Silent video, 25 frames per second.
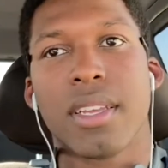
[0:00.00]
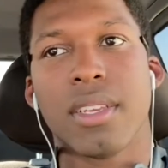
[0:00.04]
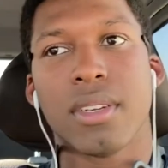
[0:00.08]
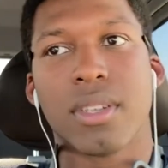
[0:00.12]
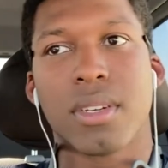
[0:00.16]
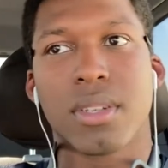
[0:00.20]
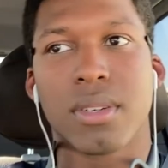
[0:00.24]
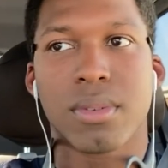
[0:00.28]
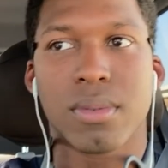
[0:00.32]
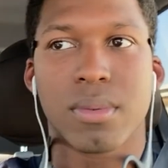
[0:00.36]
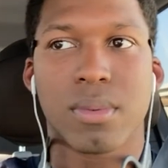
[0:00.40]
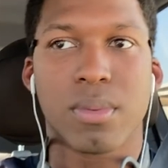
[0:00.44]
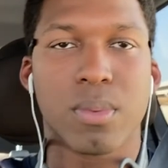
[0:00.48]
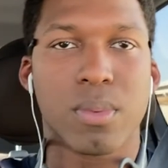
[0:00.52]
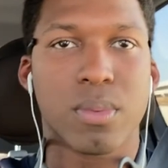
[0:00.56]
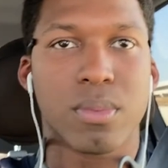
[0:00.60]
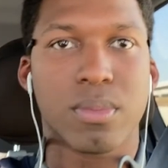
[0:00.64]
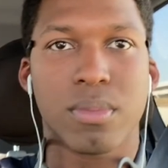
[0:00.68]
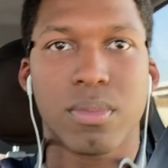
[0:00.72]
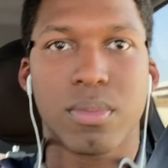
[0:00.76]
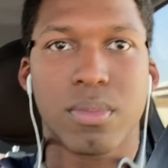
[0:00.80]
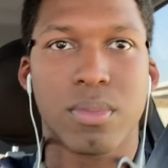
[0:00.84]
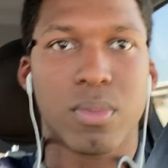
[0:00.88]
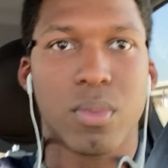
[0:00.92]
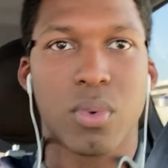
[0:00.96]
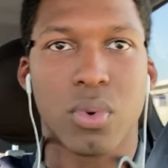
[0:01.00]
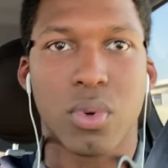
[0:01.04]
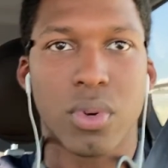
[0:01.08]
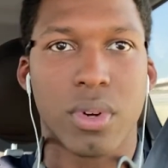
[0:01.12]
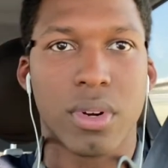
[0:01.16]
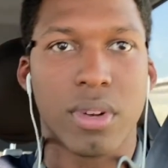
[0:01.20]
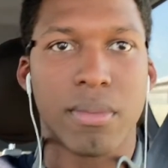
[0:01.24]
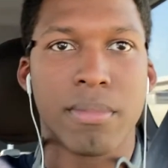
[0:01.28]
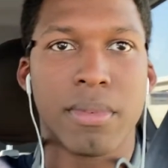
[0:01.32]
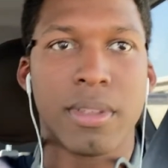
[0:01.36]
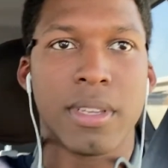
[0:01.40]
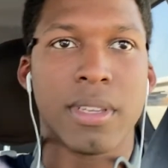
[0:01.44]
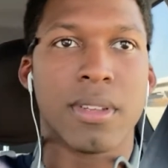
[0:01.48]
you know, were going
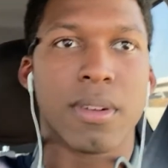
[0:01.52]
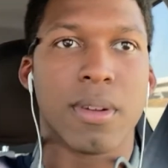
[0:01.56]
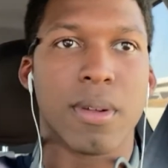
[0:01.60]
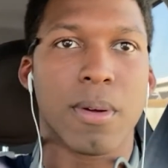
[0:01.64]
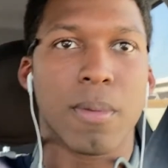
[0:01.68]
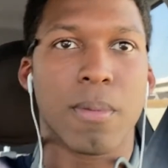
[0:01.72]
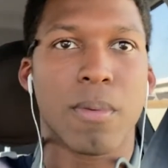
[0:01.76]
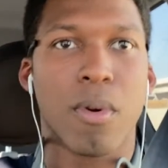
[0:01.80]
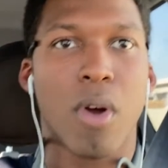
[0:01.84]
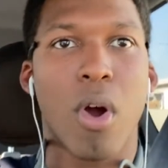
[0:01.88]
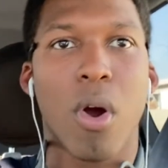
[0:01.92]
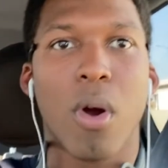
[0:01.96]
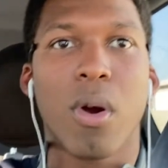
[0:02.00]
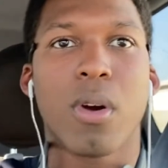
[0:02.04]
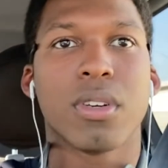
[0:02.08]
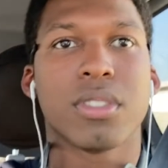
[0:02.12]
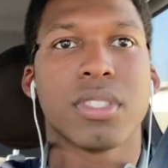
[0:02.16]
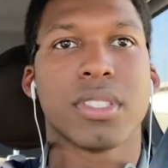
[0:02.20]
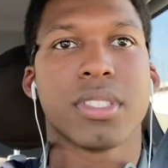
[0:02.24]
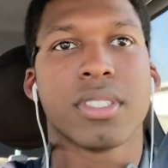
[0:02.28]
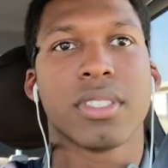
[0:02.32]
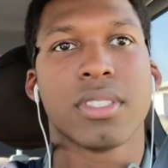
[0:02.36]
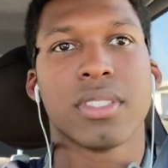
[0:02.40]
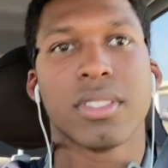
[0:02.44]
to be, you know, harsh,